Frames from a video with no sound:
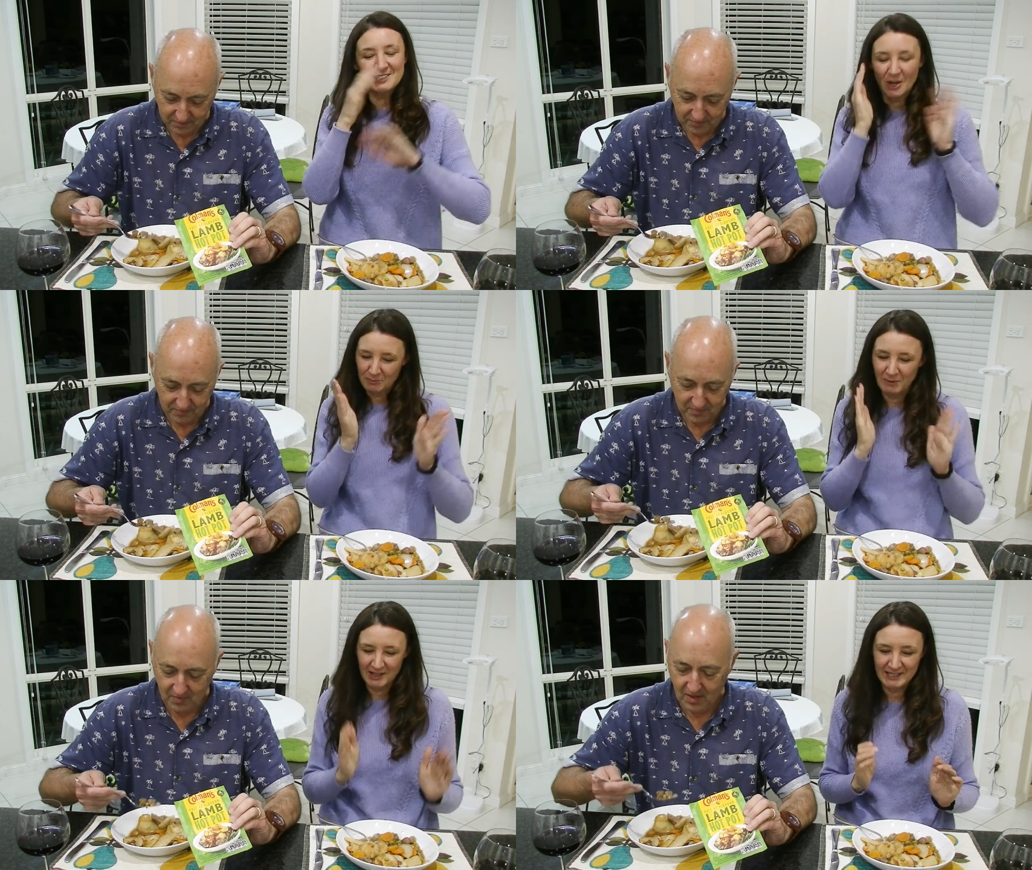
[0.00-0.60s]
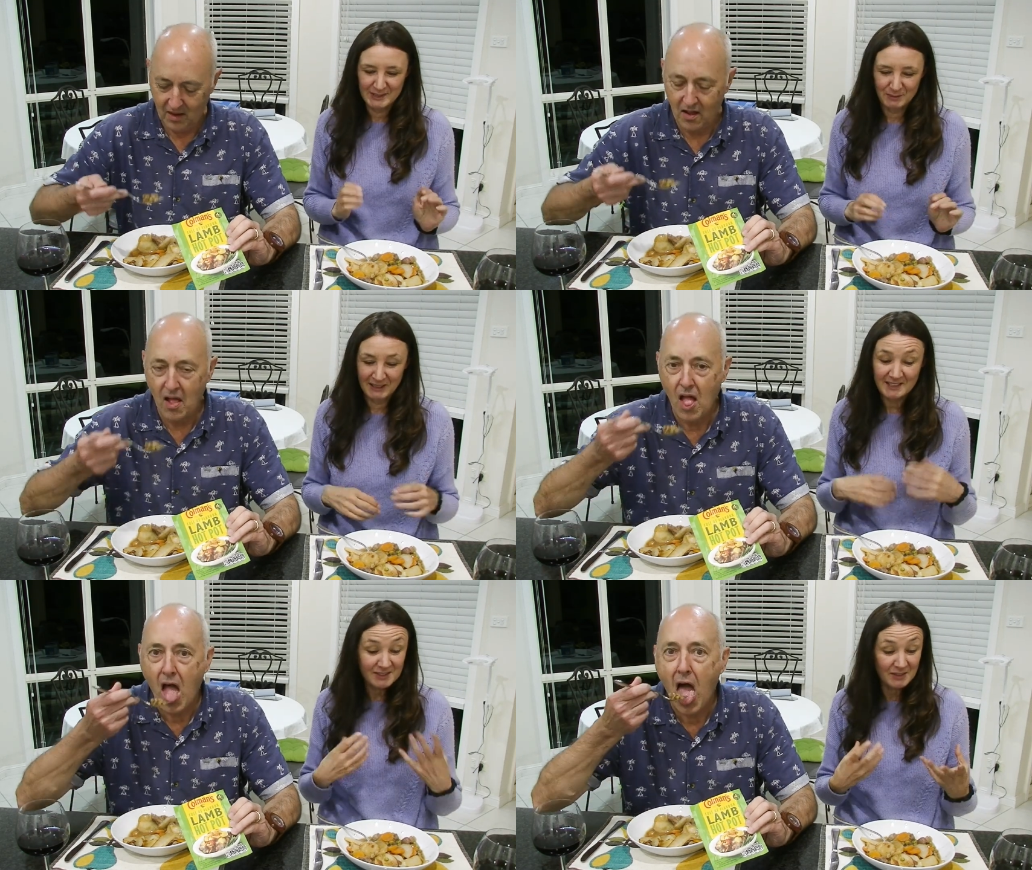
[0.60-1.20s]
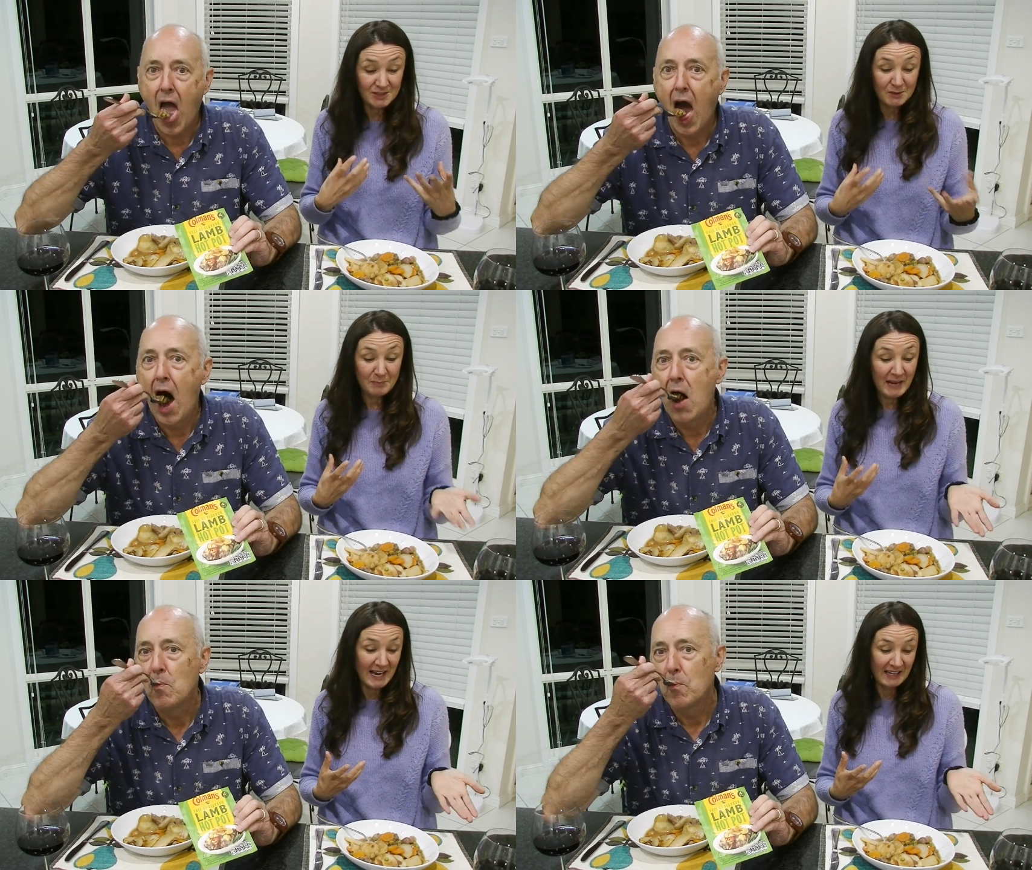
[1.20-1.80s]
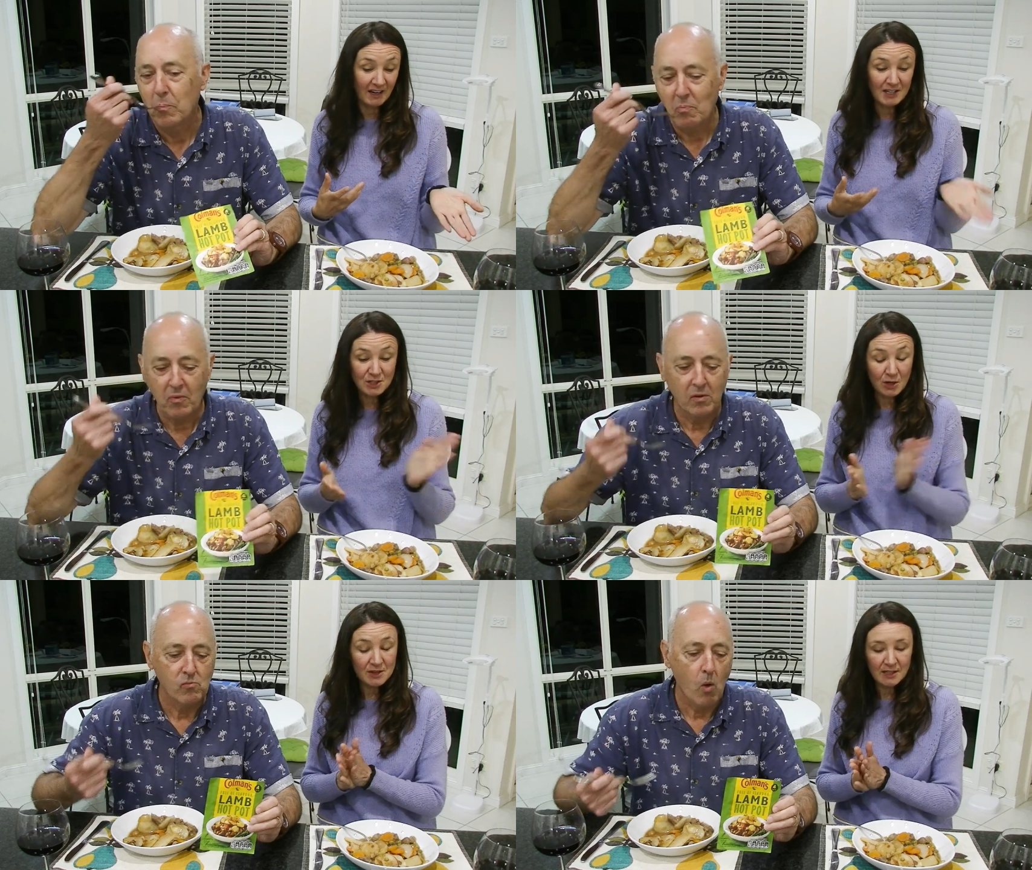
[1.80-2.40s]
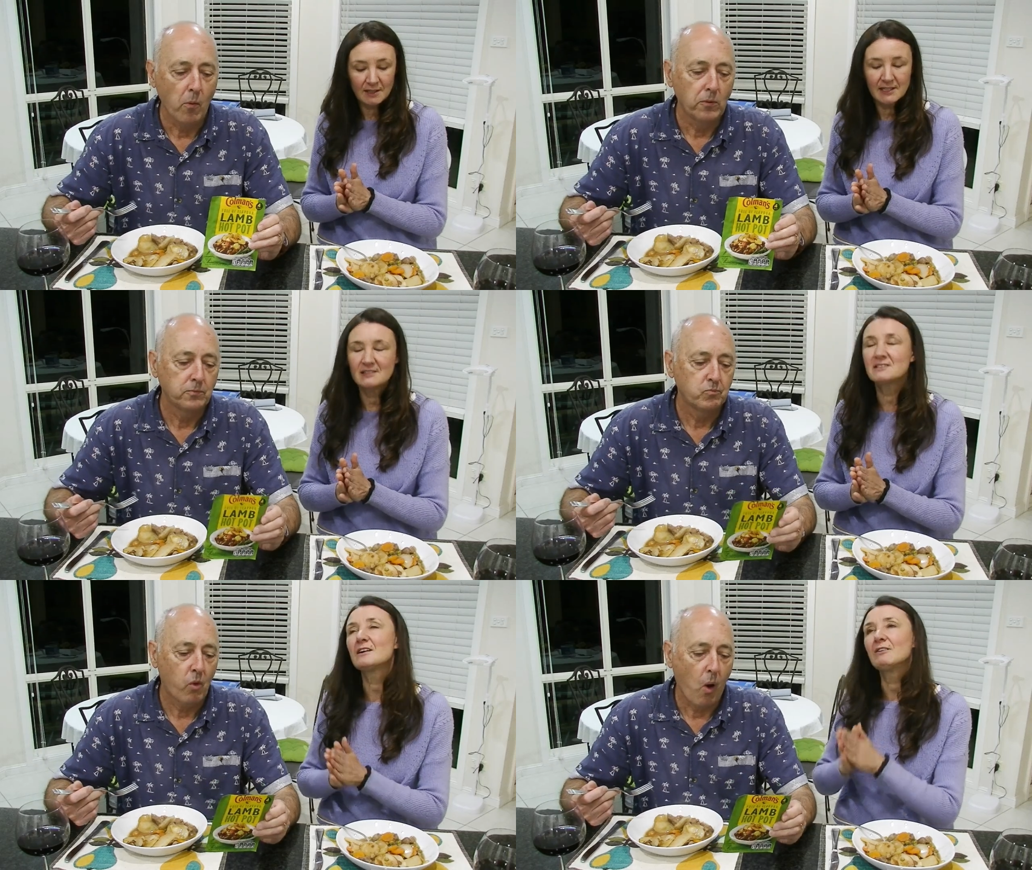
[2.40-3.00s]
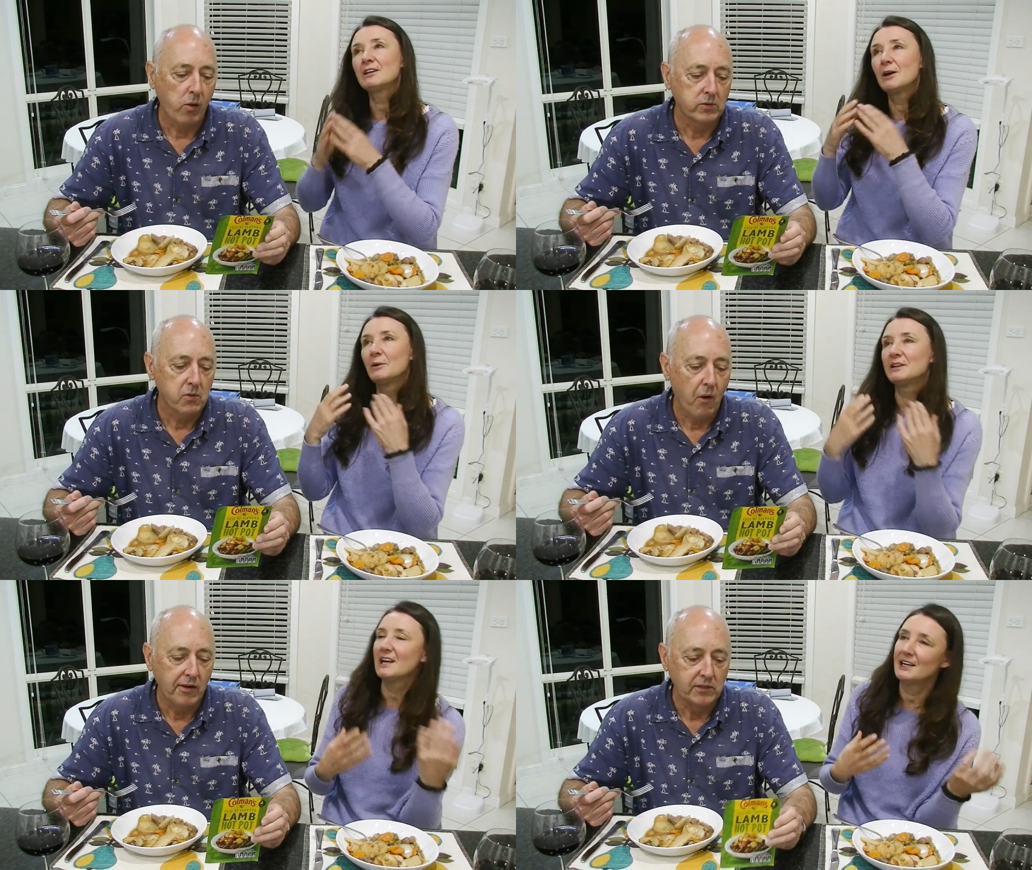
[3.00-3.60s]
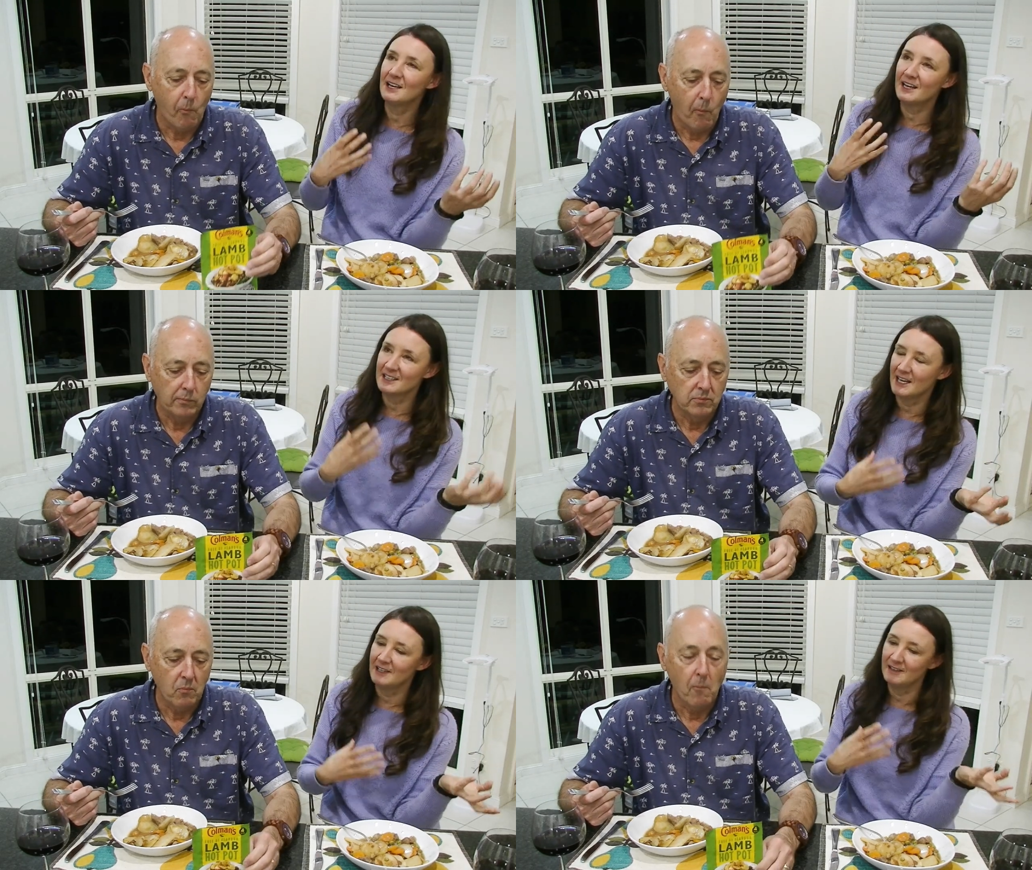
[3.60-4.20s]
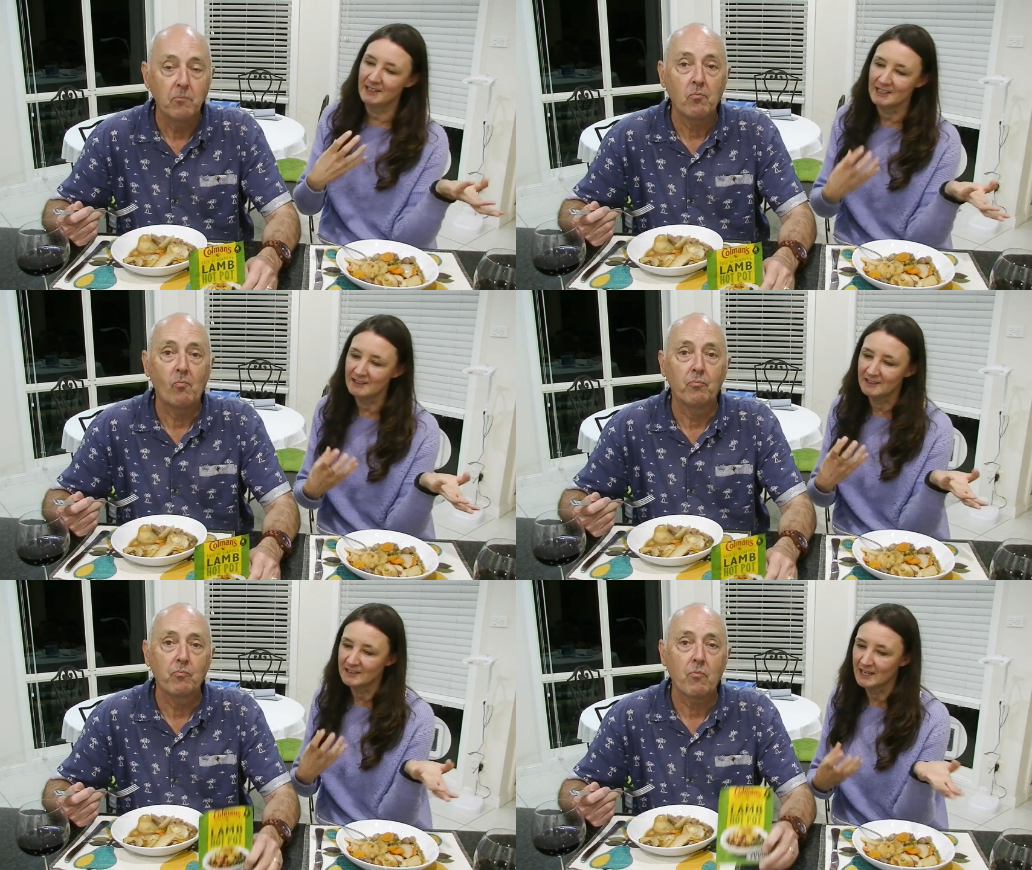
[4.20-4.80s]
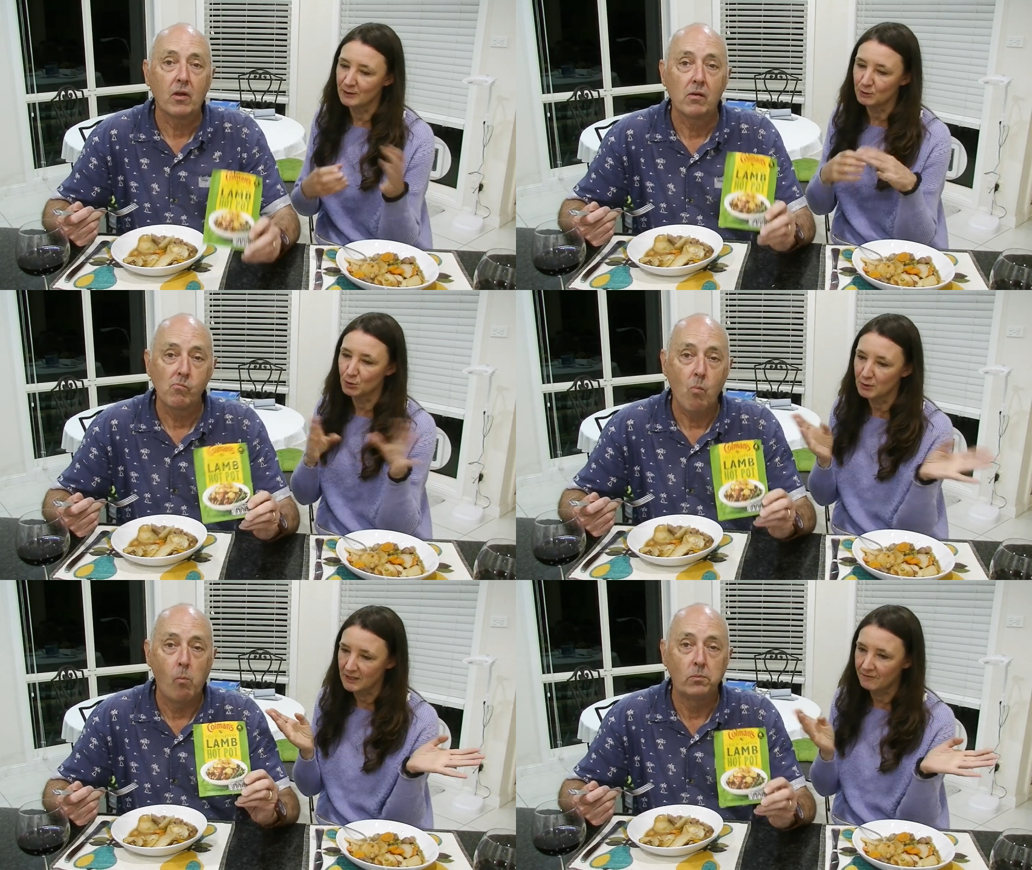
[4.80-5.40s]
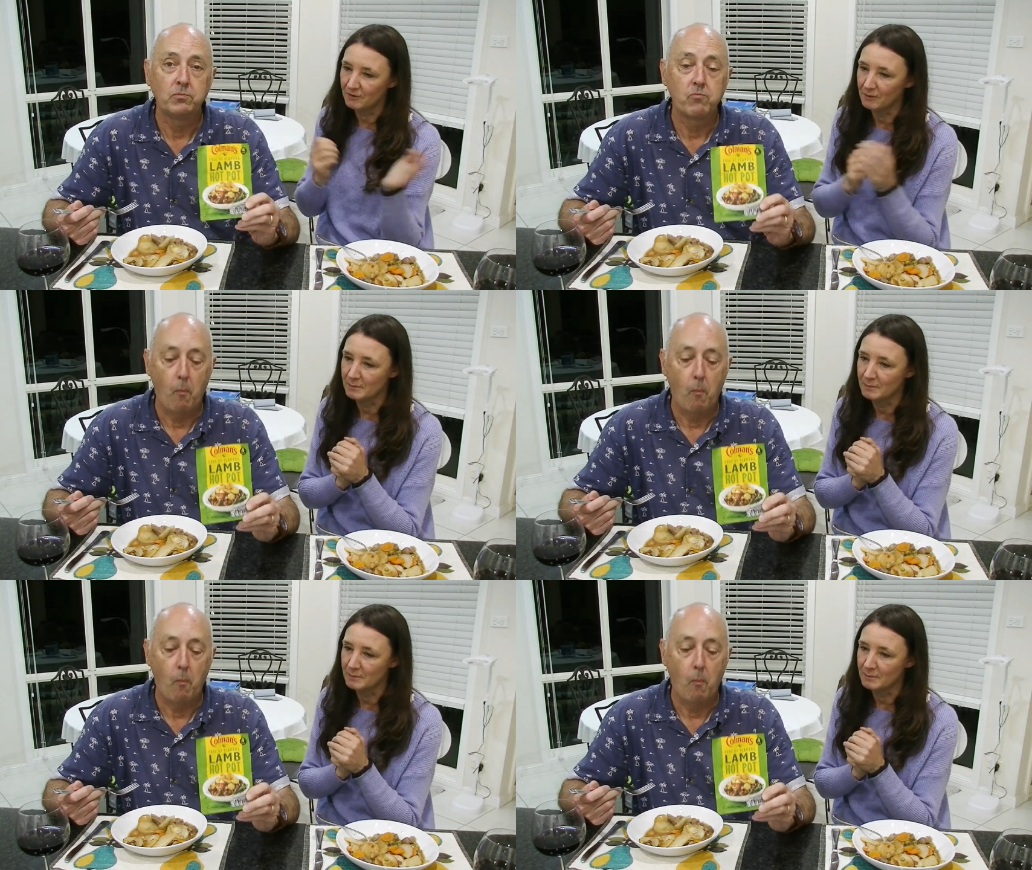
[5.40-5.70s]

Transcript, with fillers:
Speaker 1: don't mind this one. It's not too bad. I don't think I'd necessarily go and get it again and eat it again and cook it up for a